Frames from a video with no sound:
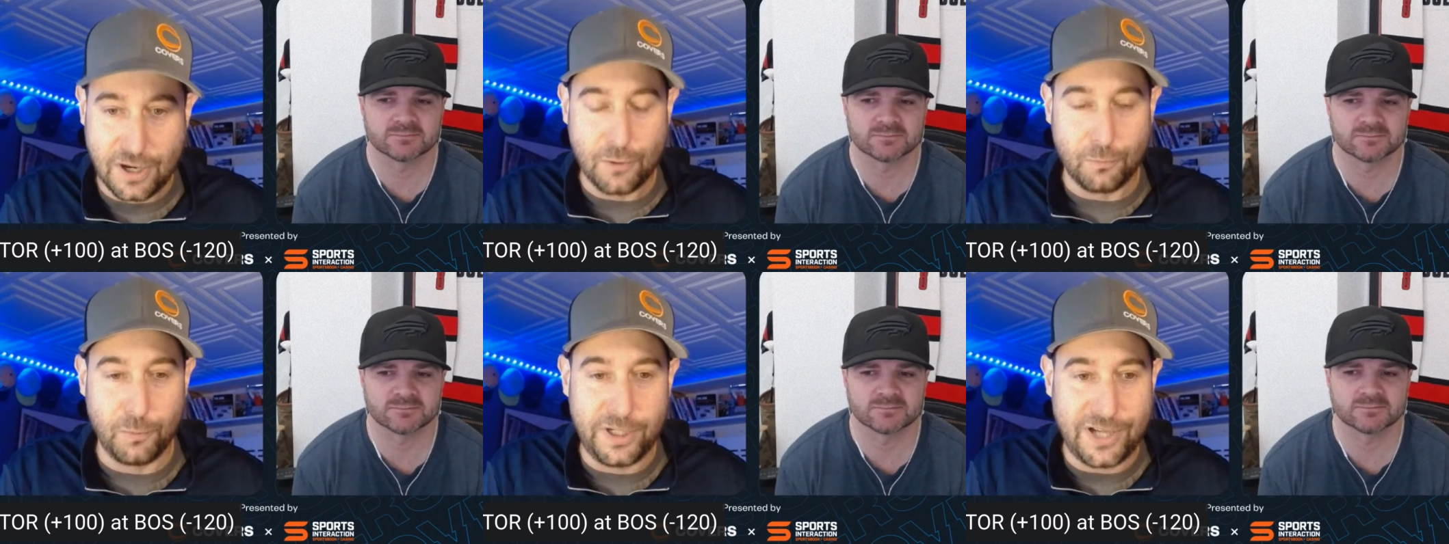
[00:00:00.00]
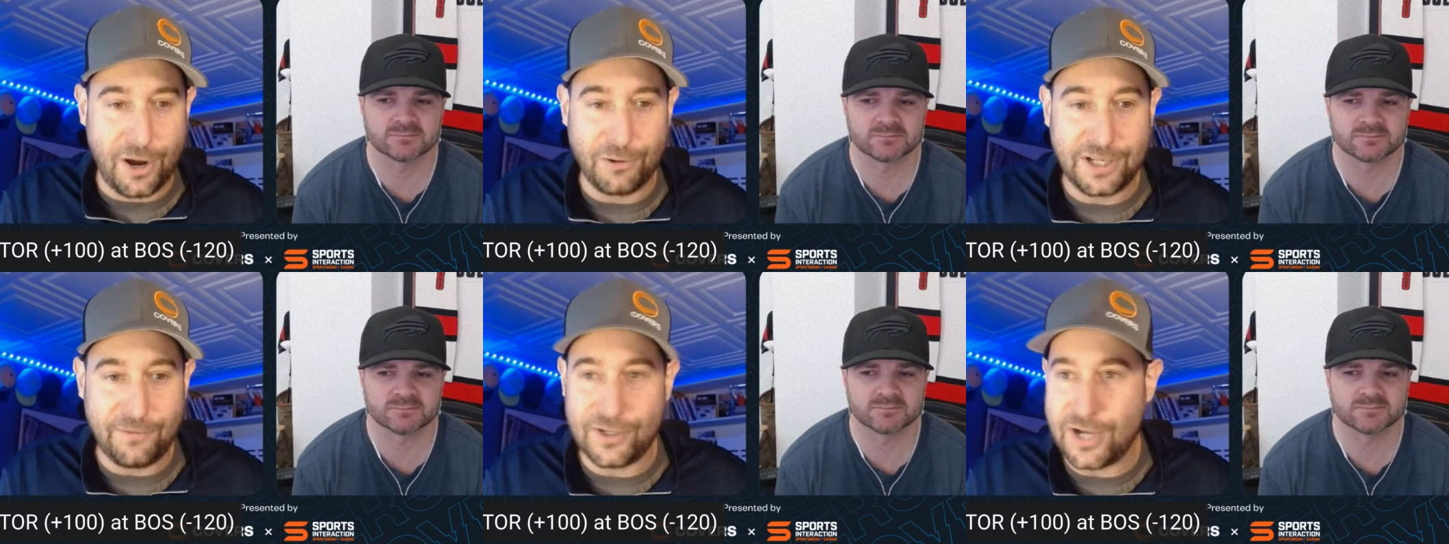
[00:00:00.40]
Speaker 1: We
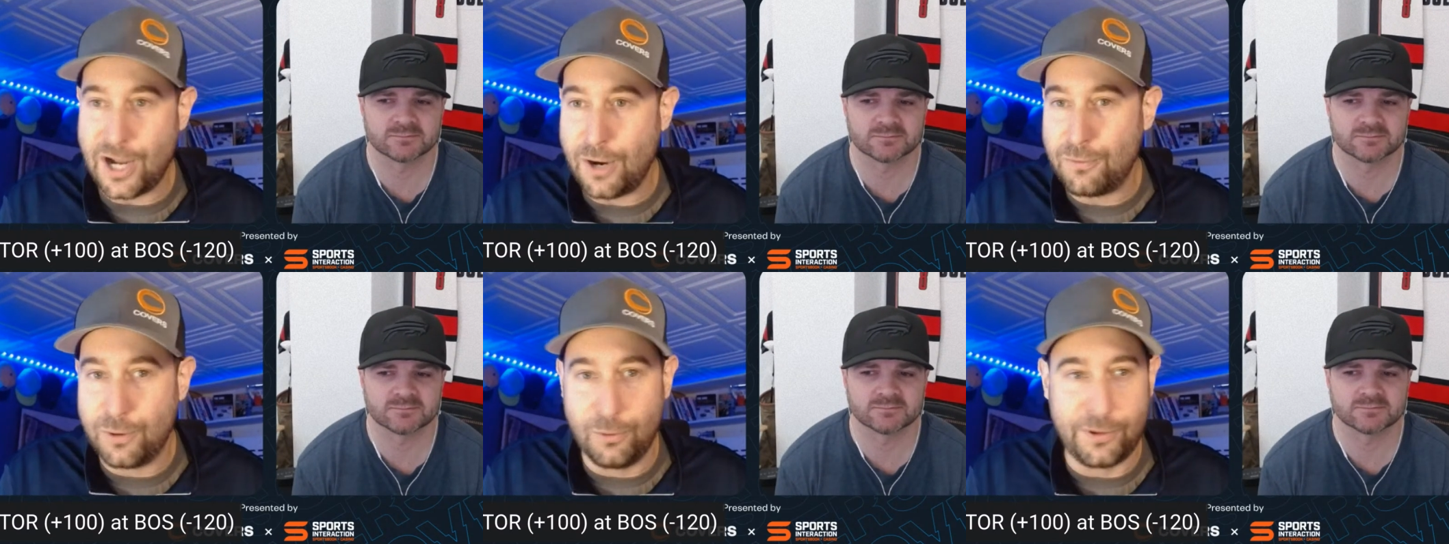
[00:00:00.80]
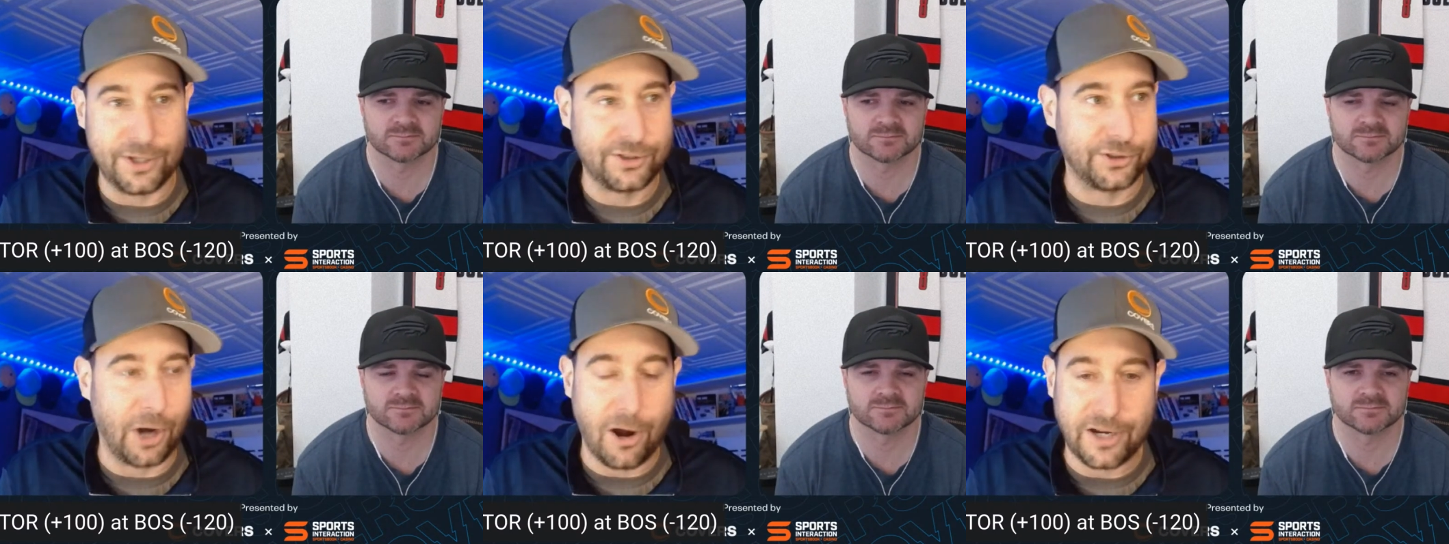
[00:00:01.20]
don't even know who the
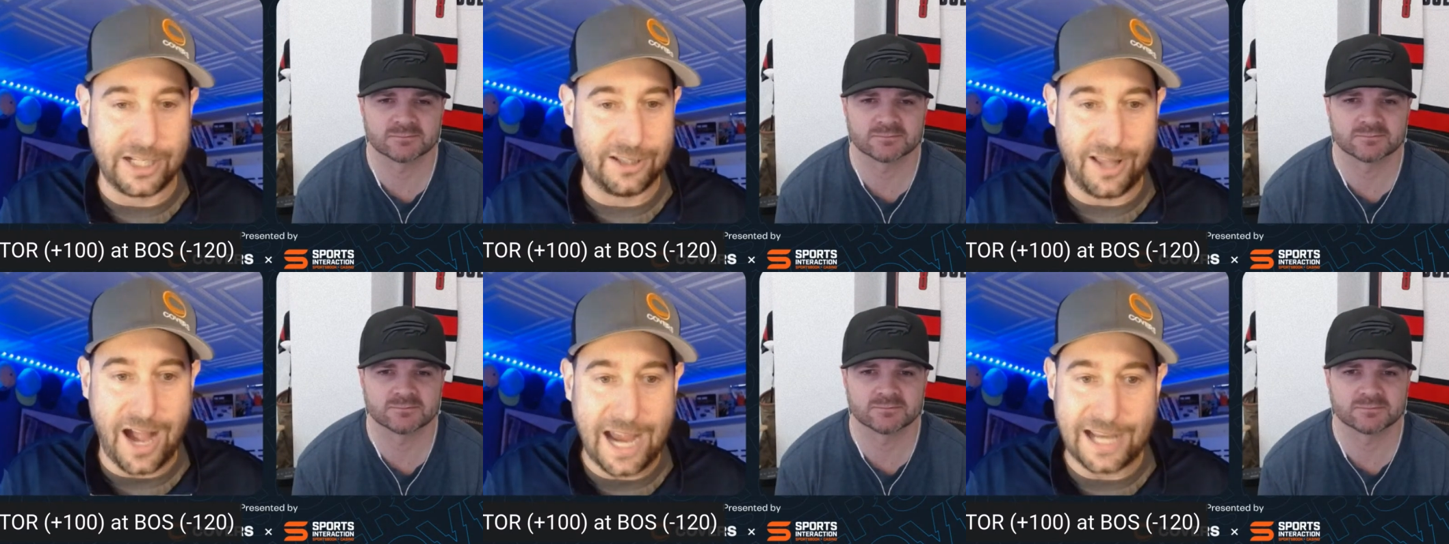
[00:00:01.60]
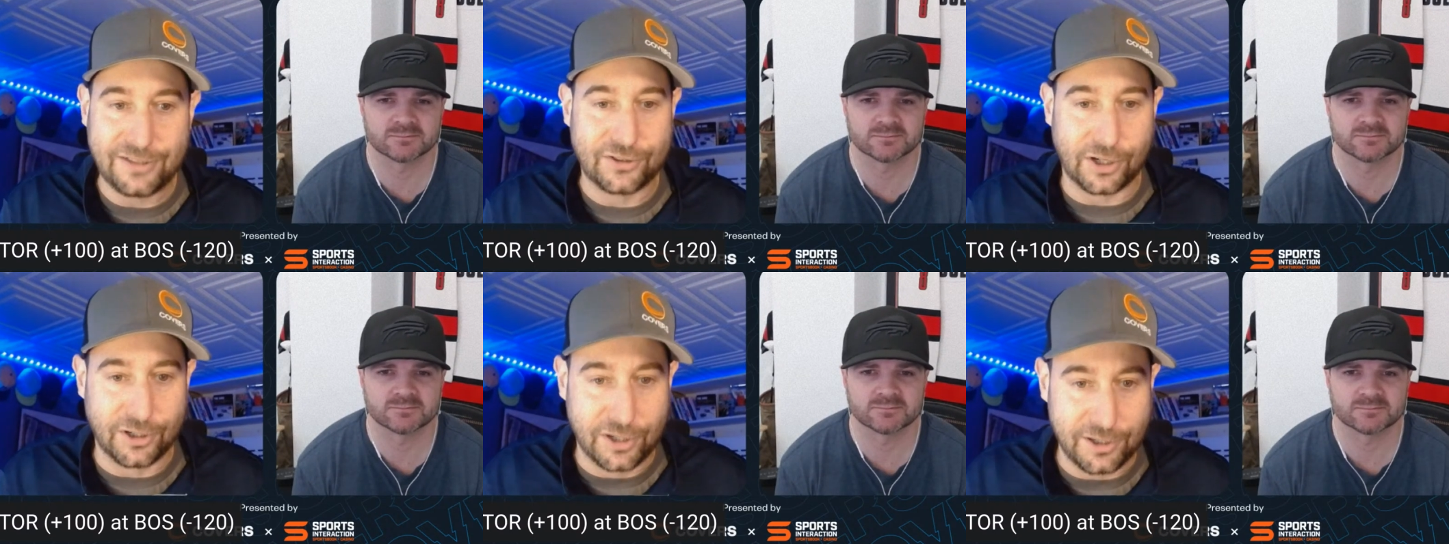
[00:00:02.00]
starting lines
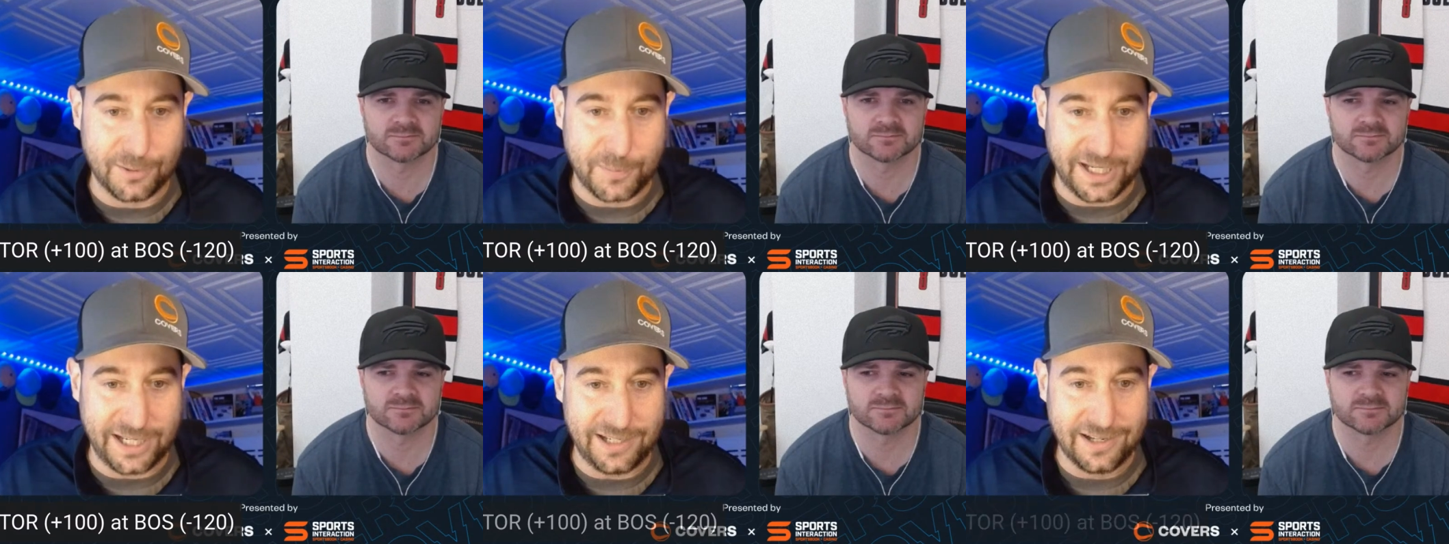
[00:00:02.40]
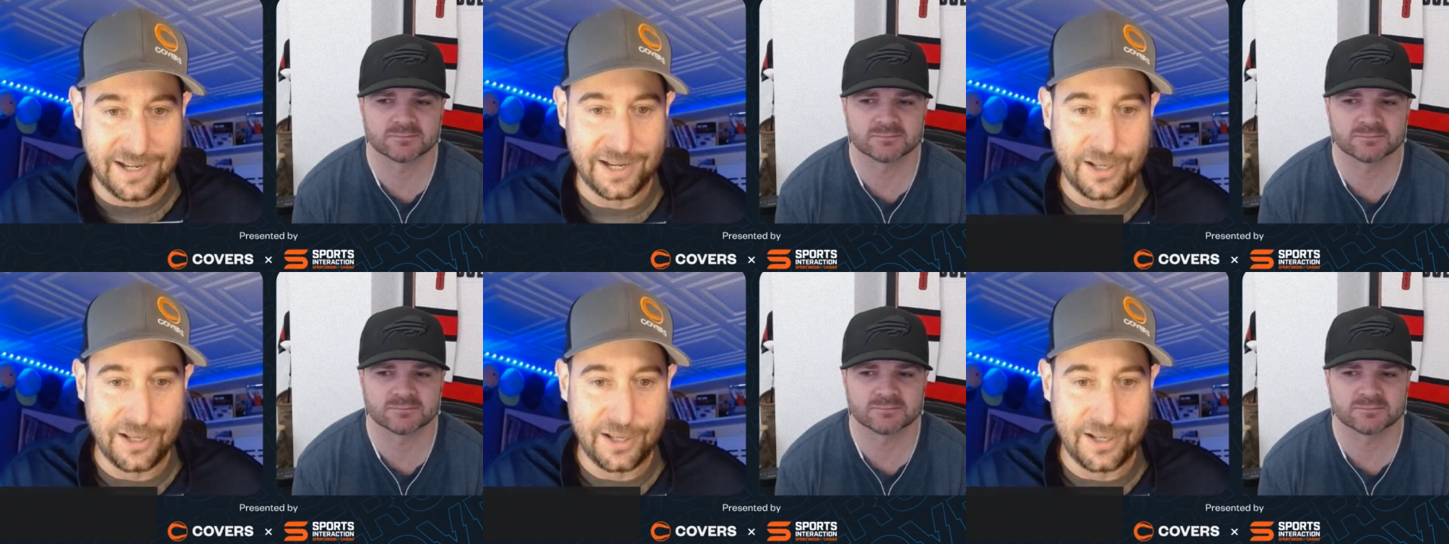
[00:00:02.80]
are going to be.